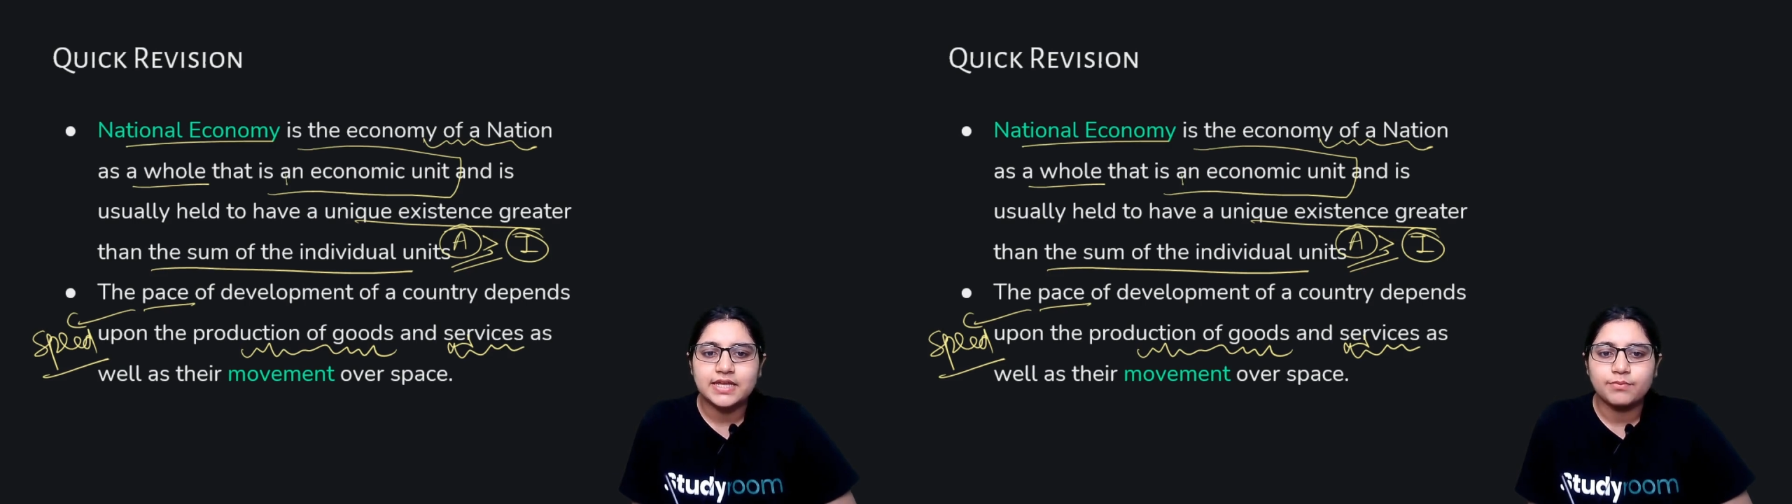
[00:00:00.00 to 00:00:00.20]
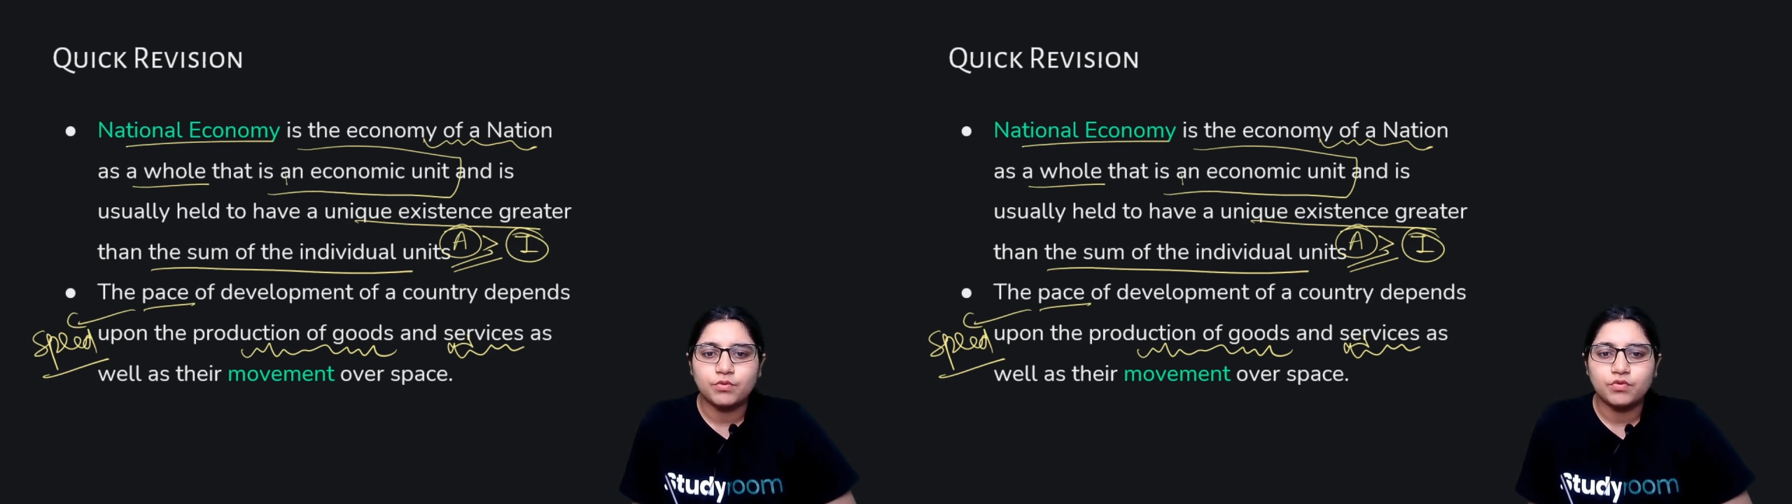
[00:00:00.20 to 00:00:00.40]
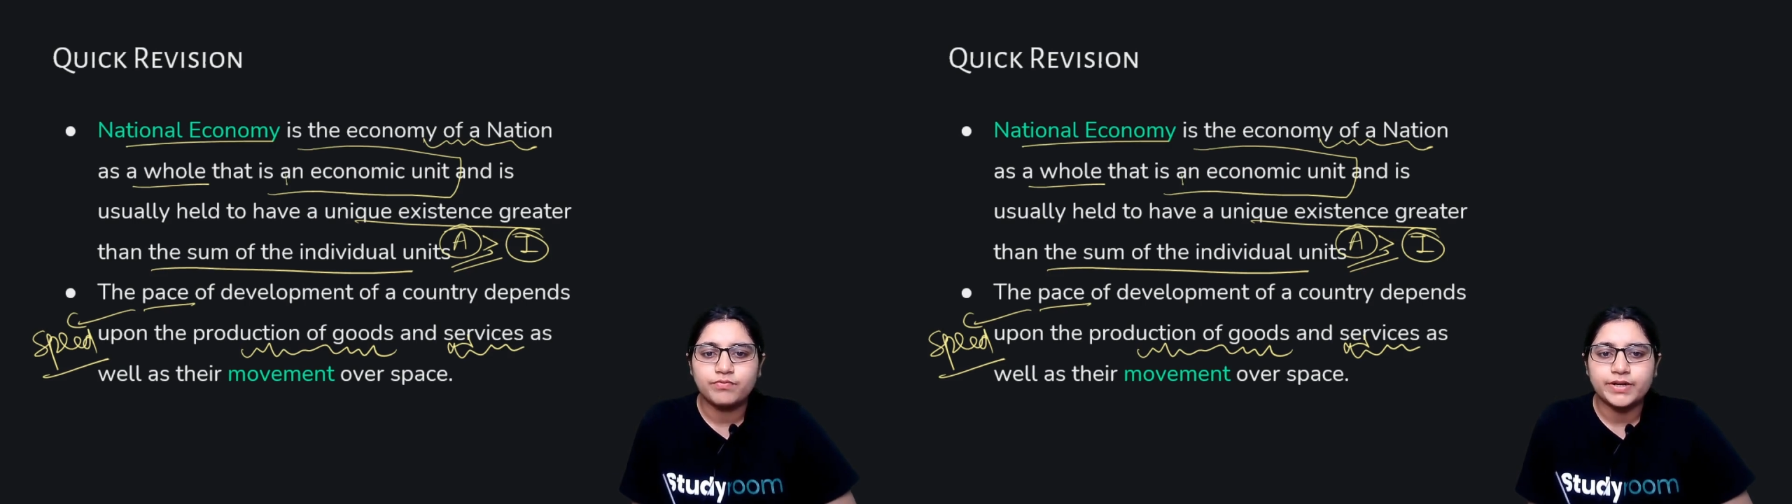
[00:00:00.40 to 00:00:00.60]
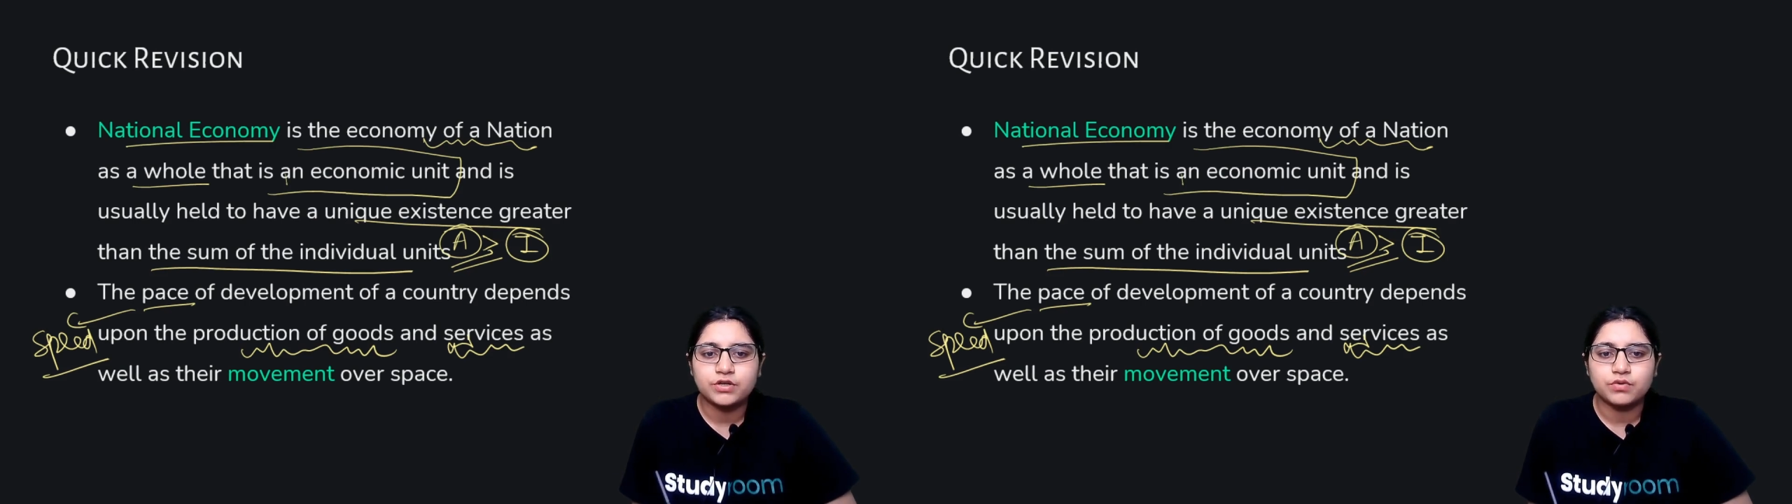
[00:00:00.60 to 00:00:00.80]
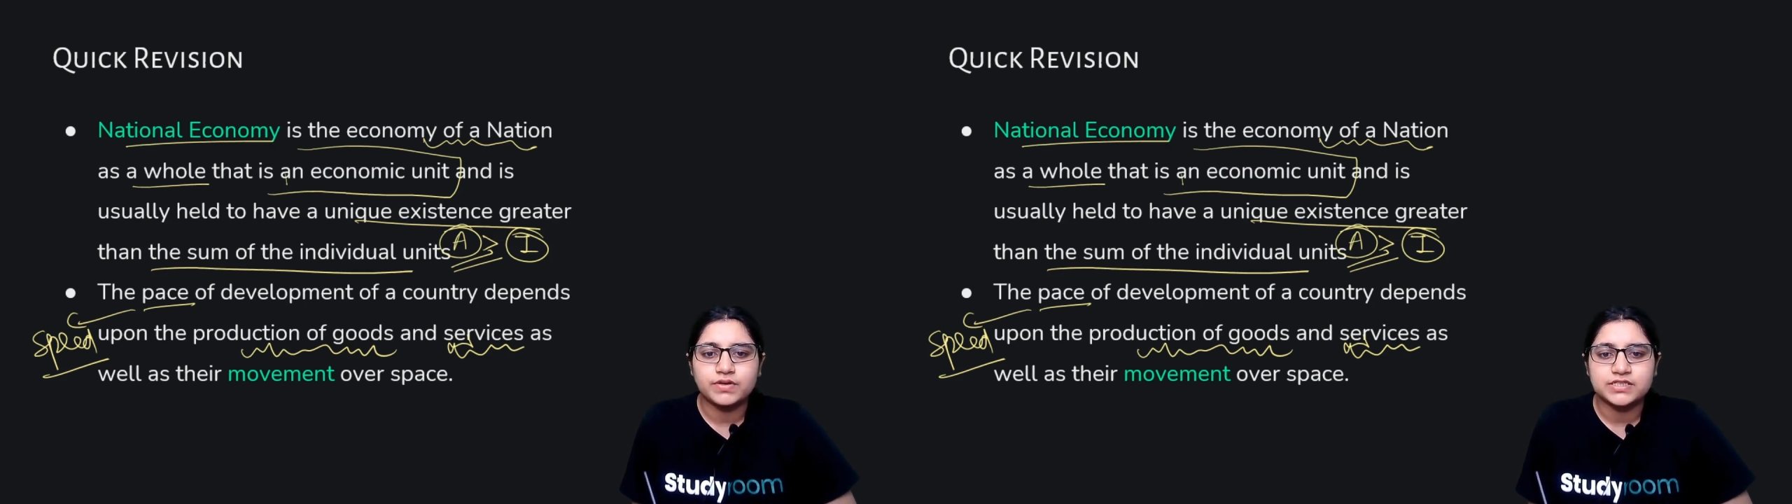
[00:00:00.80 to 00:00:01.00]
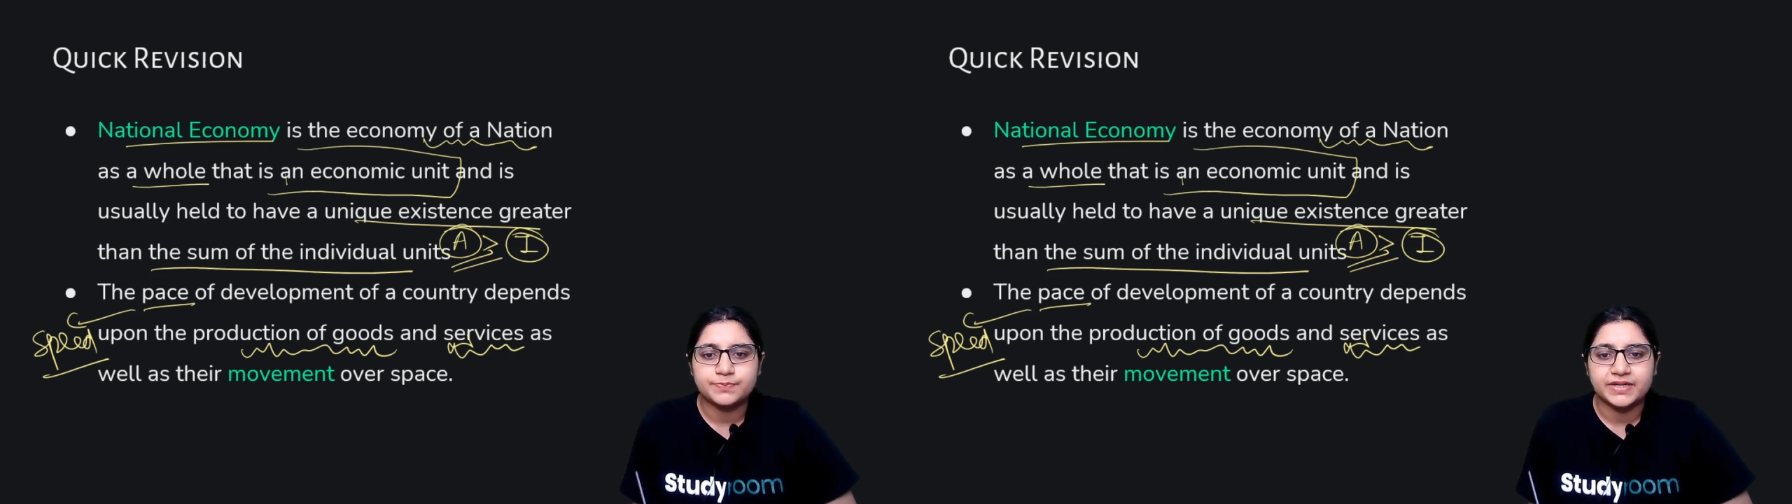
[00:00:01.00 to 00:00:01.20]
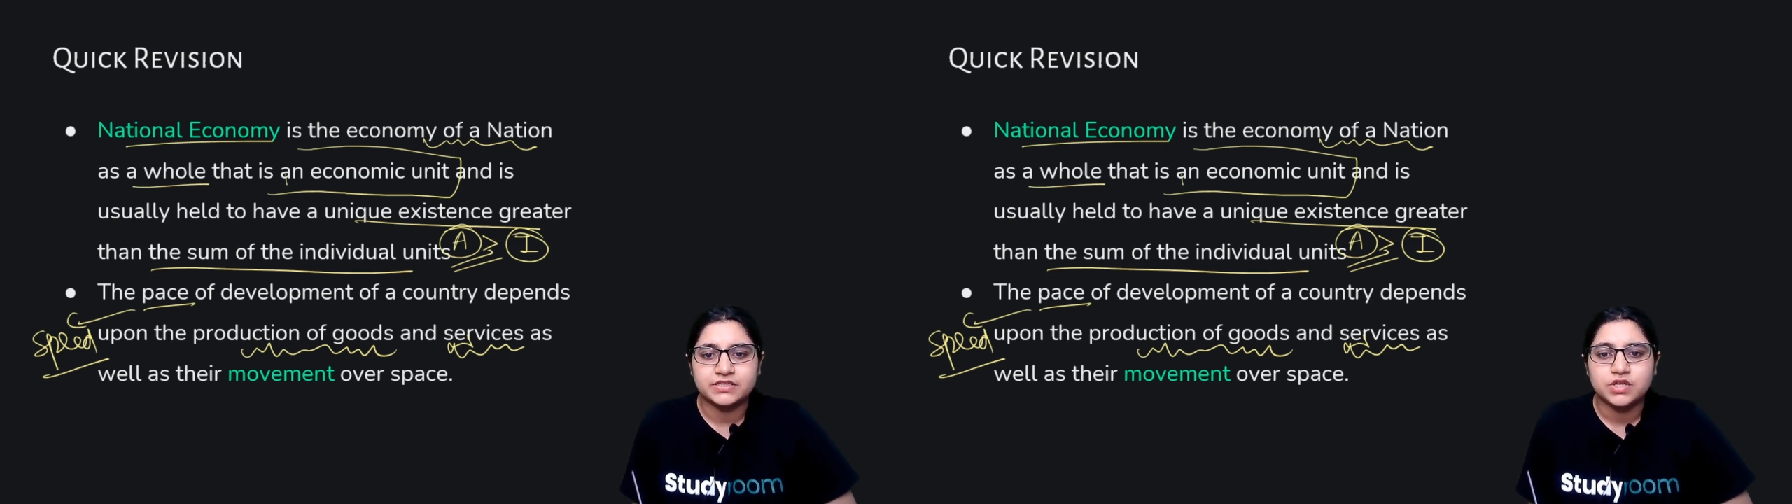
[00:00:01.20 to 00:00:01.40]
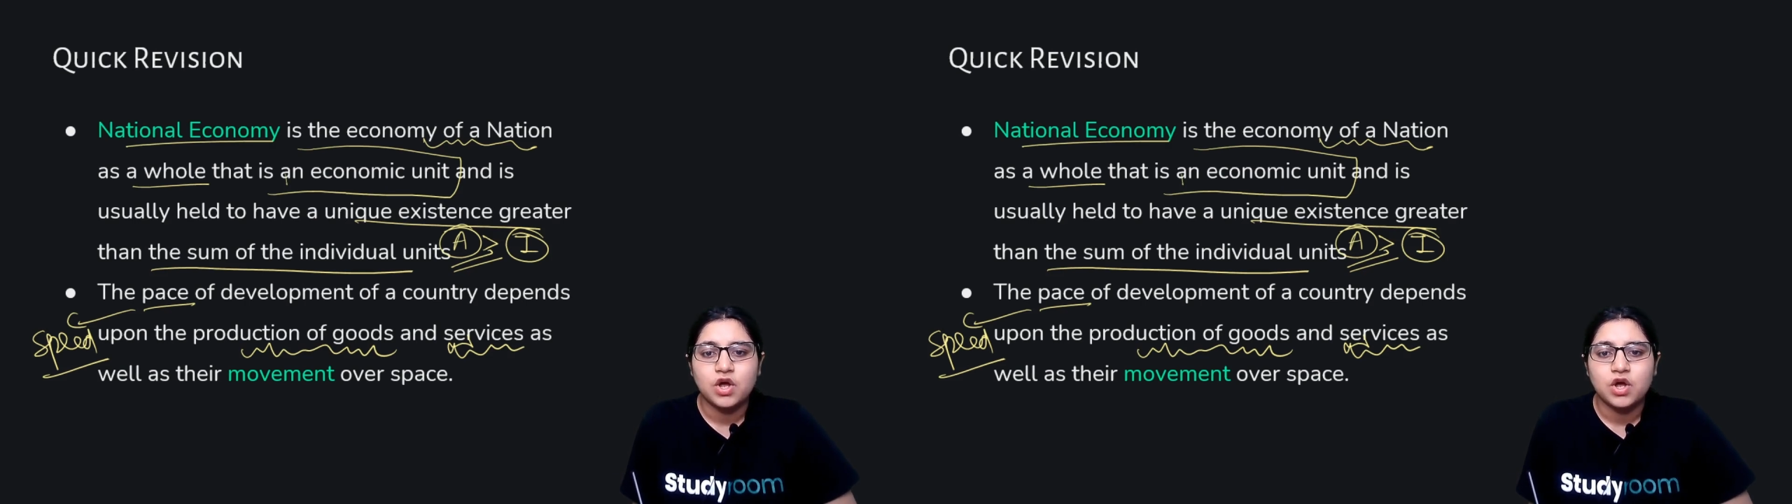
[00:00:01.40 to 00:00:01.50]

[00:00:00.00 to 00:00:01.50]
movement over space,